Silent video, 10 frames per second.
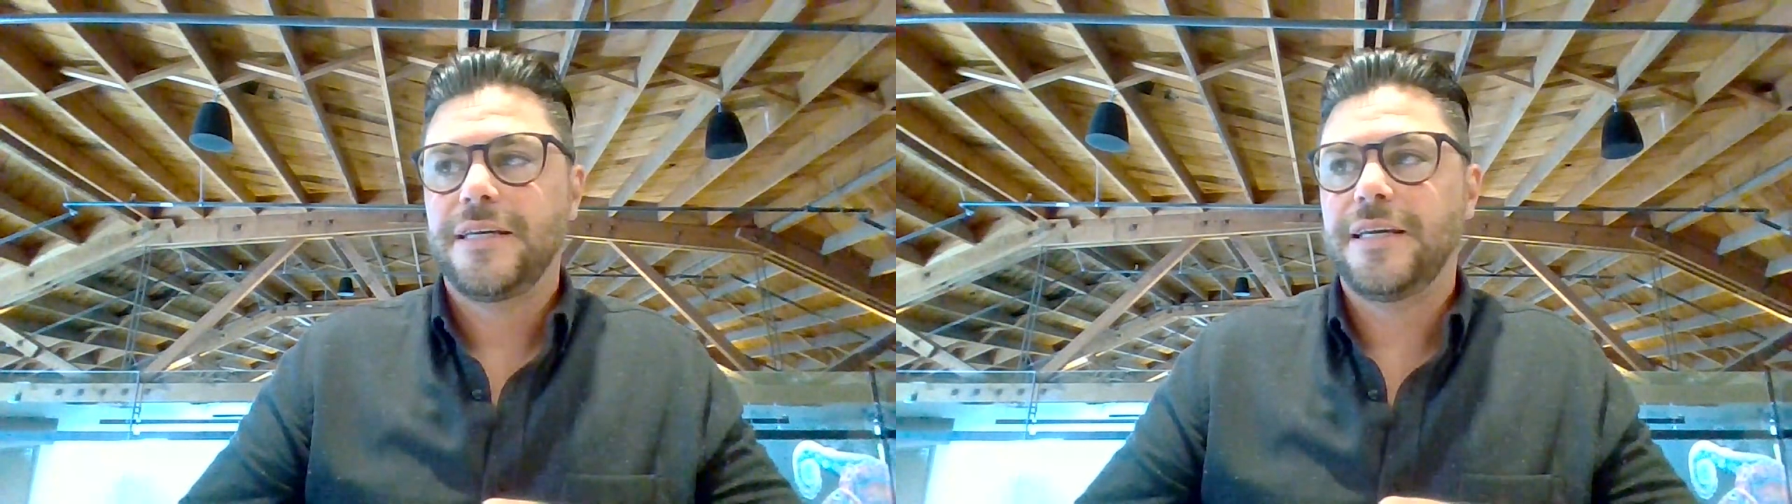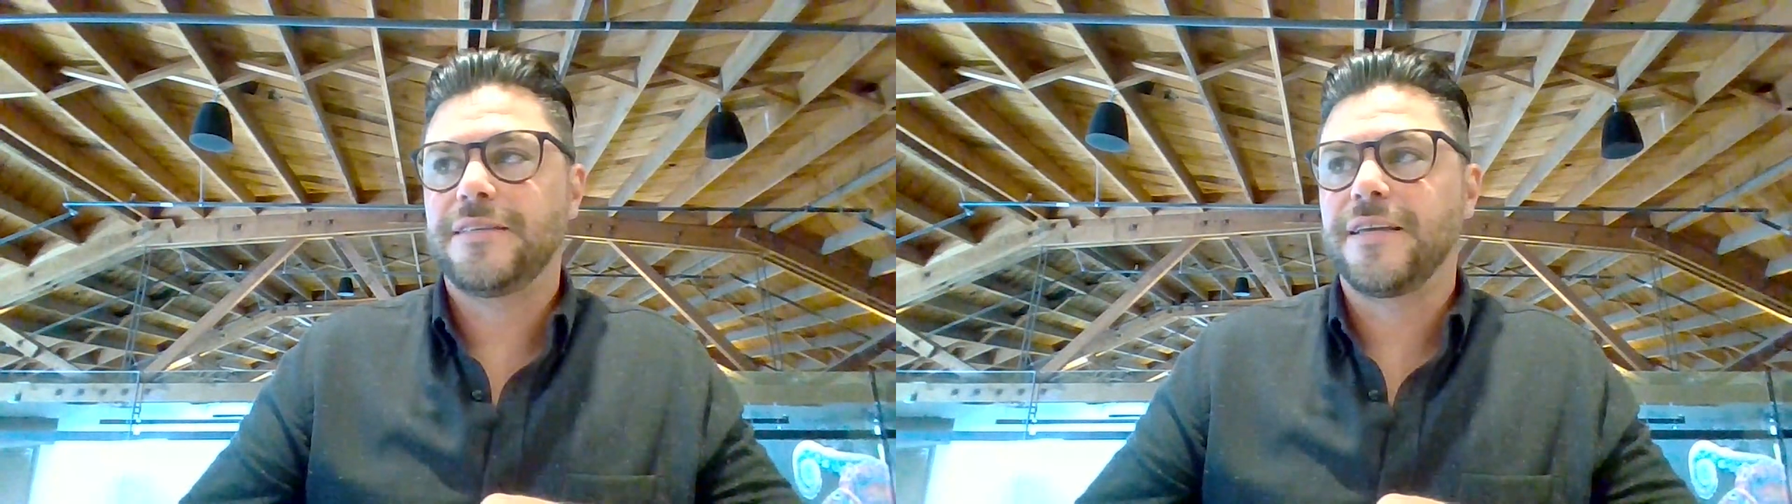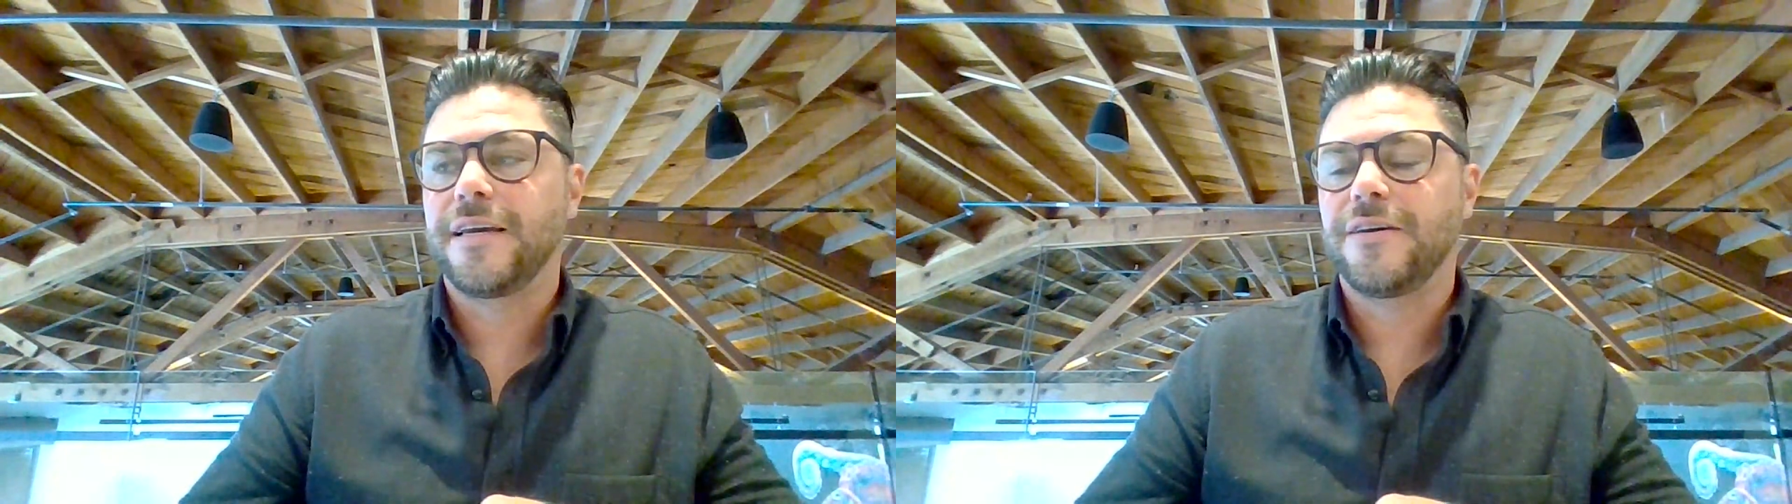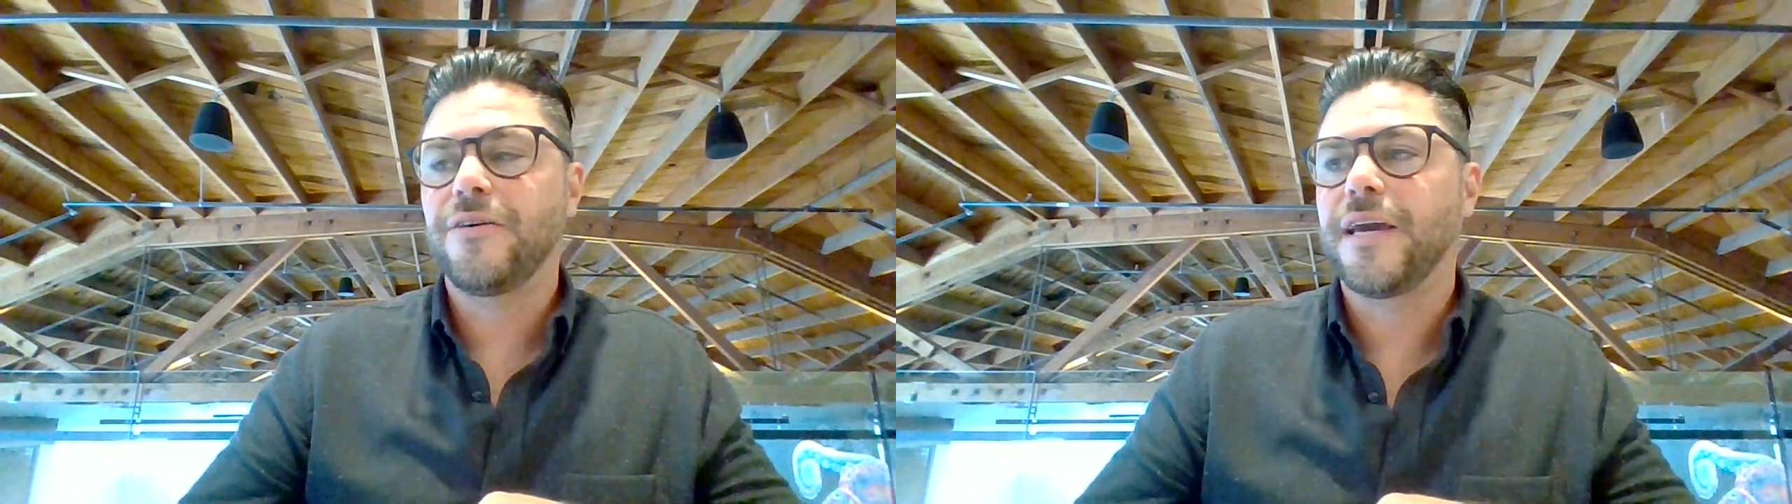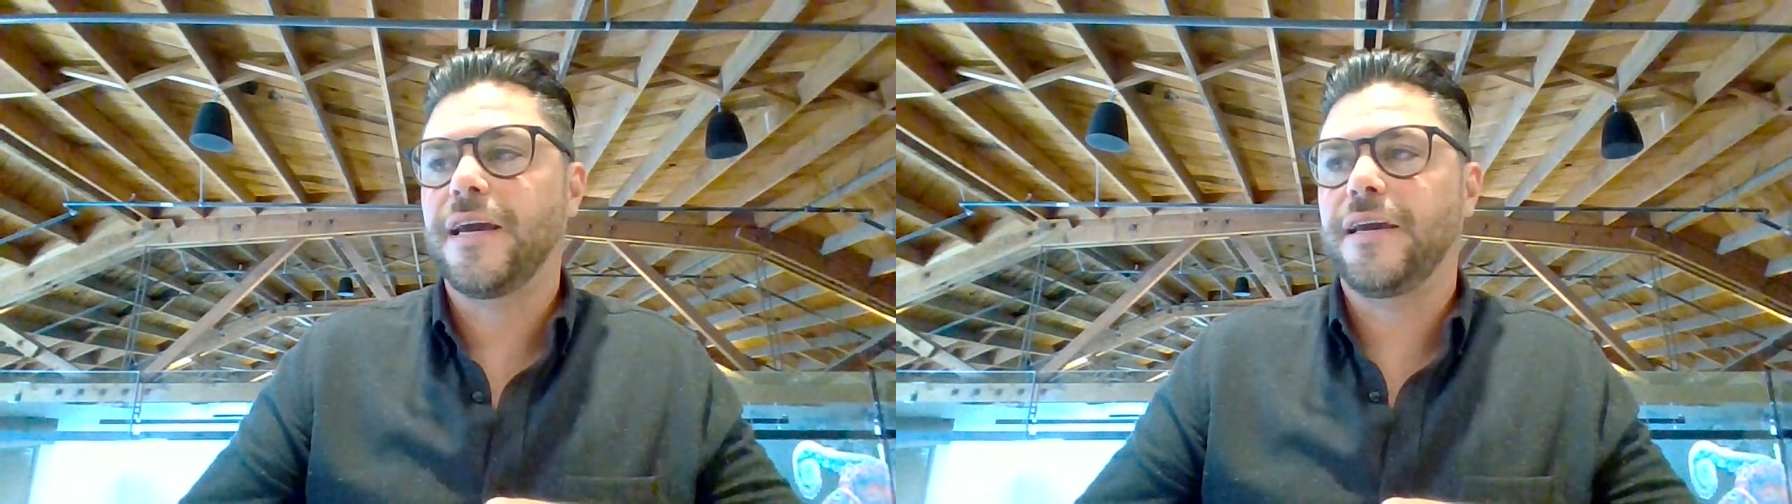It's like,
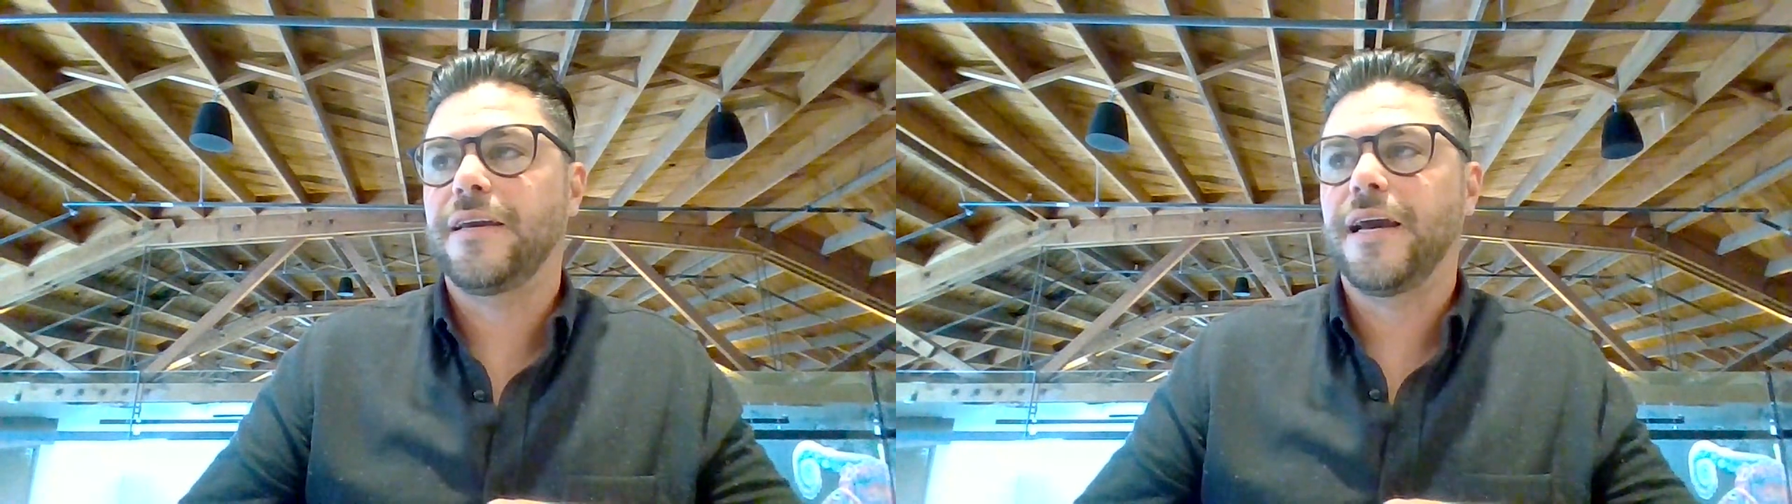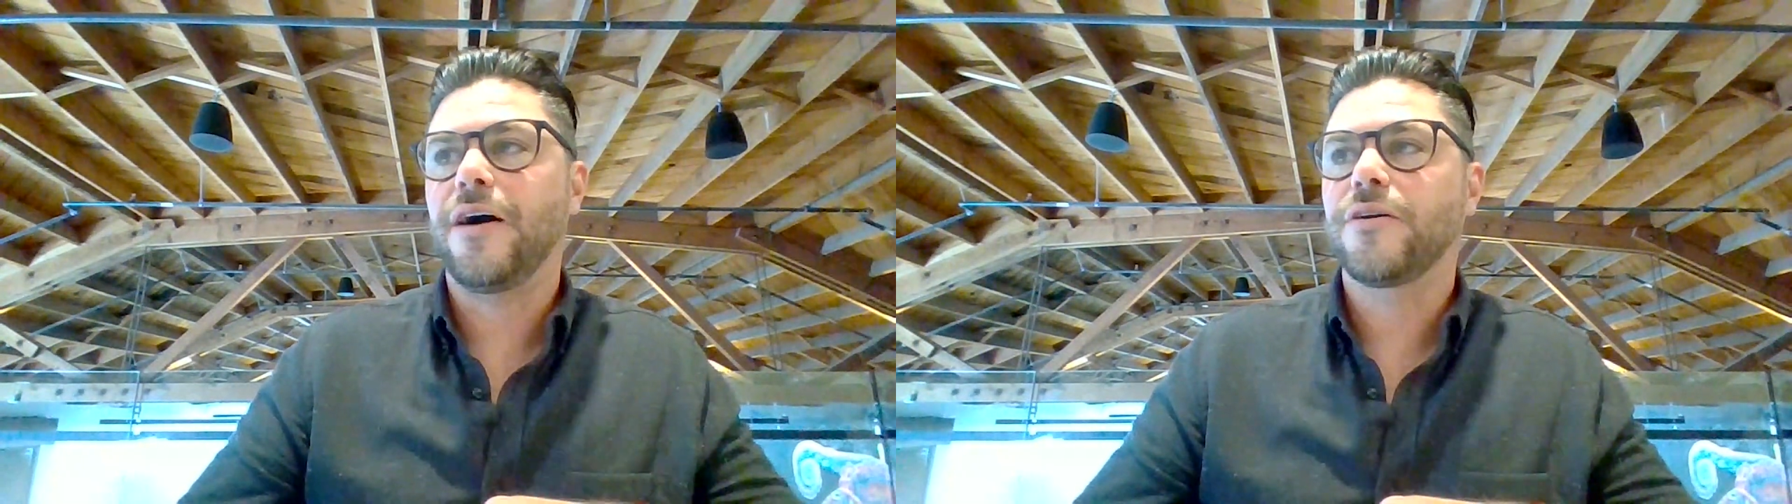okay, how